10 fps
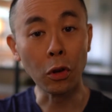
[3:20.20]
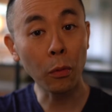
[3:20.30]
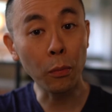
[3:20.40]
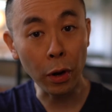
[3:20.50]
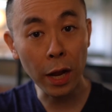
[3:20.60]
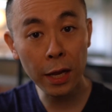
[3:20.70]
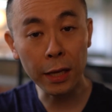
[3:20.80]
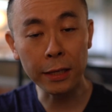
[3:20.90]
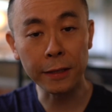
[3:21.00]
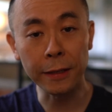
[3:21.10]
your
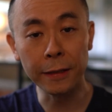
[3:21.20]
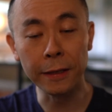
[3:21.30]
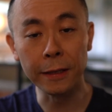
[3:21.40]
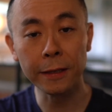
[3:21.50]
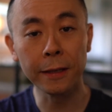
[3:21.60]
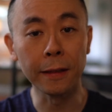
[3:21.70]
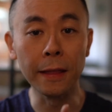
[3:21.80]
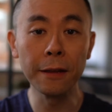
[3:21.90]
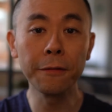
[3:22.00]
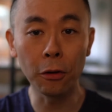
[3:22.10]
brain is in this
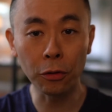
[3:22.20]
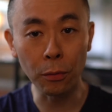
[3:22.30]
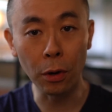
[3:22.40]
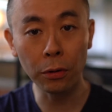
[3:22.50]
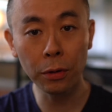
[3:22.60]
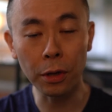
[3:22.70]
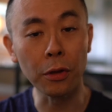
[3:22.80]
default mode,